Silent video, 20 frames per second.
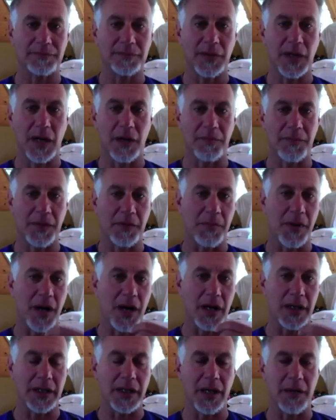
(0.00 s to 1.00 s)
up the
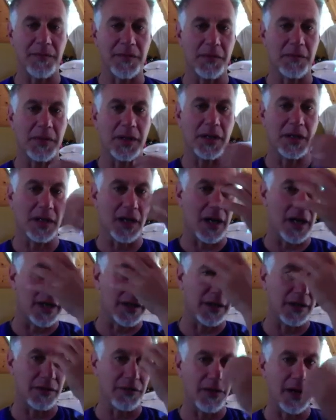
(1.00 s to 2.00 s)
body, up the midline,
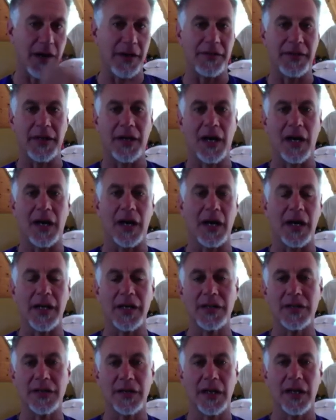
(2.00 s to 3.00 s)
and around the
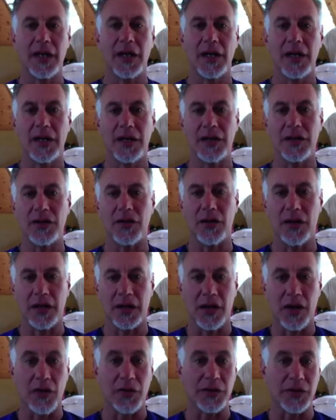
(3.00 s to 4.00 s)
eyes, you're going to
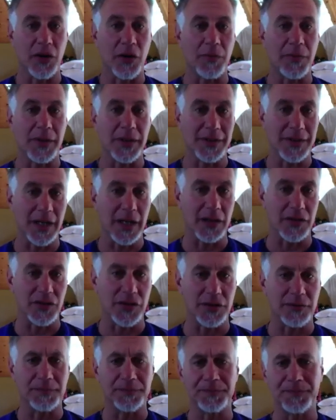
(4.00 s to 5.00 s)
go into open
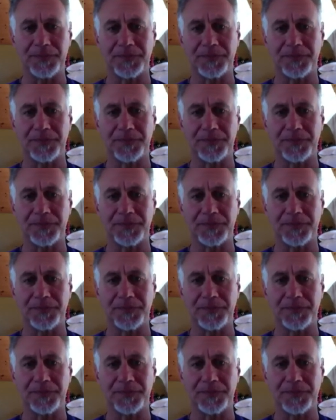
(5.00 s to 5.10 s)
attention